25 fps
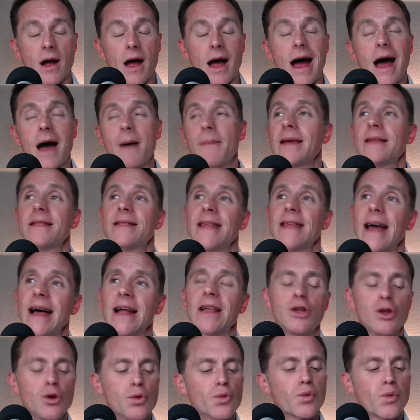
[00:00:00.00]
I mean, that
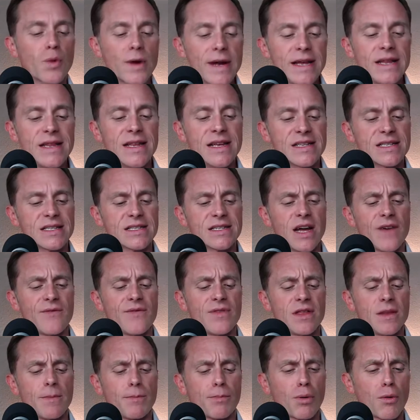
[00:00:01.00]
you read this stuff and
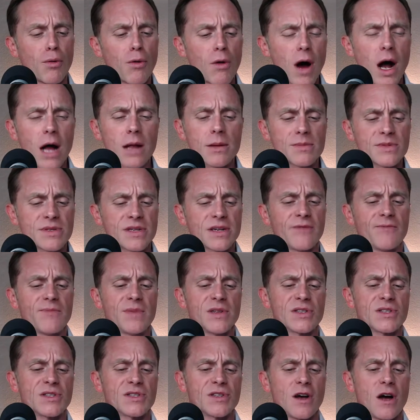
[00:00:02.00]
the problems that have been
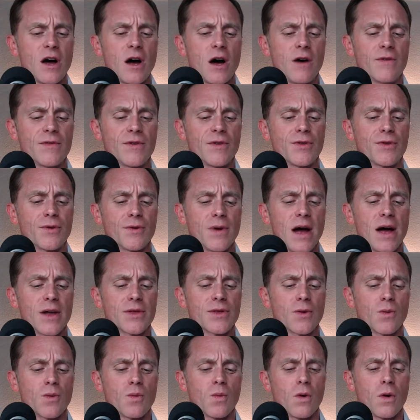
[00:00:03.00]
solved throughout the
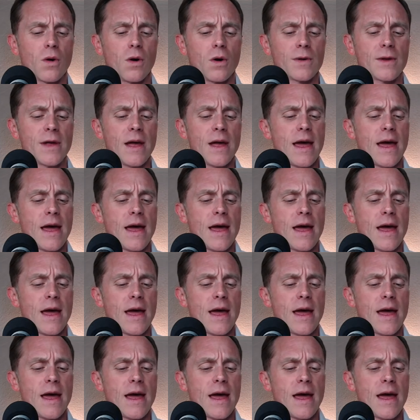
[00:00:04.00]
world,